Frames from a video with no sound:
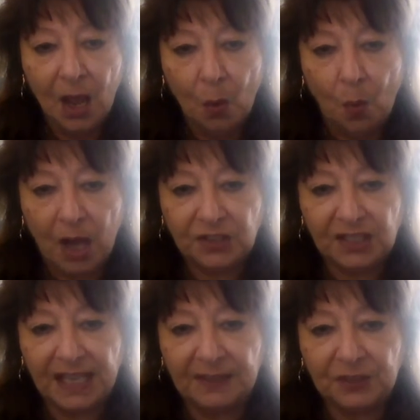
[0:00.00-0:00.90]
While
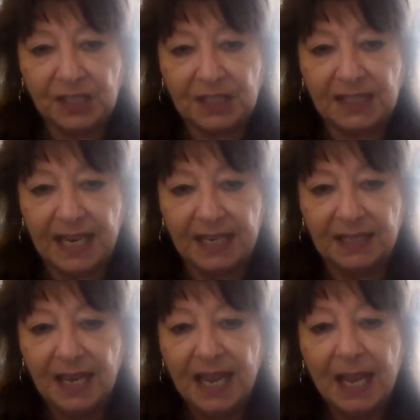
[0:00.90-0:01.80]
slaves to
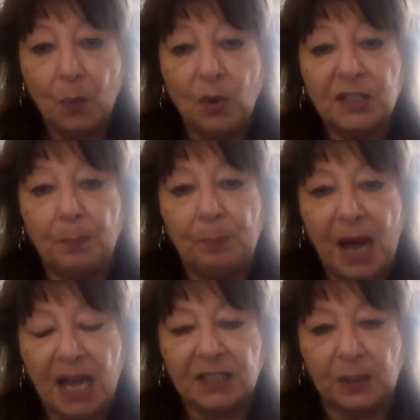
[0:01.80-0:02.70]
sin, it was
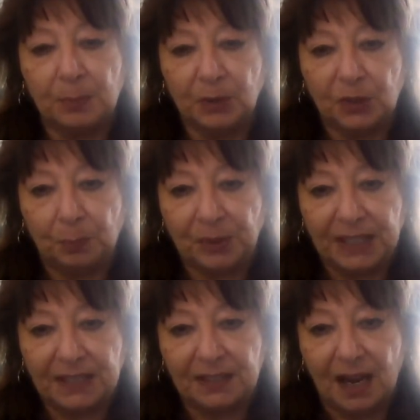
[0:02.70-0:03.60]
impossible to
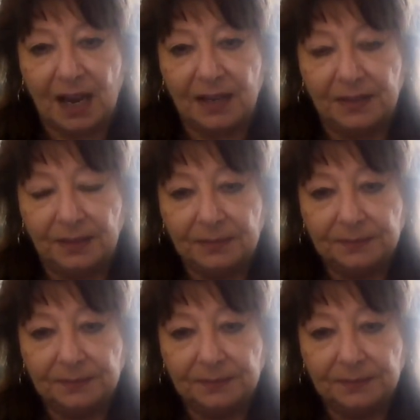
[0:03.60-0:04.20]
please God.